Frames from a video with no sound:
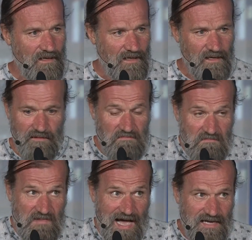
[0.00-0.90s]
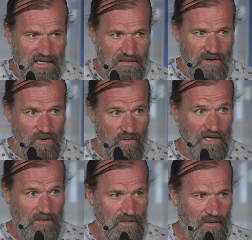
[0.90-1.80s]
I didn't know
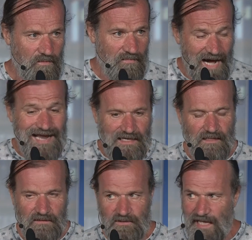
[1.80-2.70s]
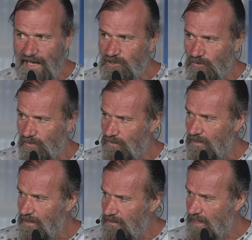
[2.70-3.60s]
what to do. But day
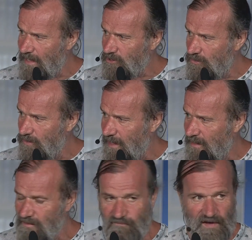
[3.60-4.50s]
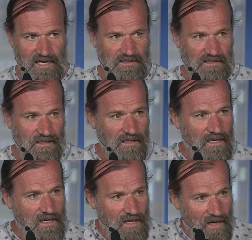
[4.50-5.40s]
two in the vest,
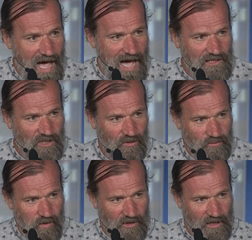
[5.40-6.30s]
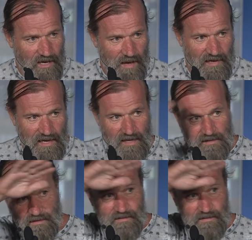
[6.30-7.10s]
ice cold water coming in,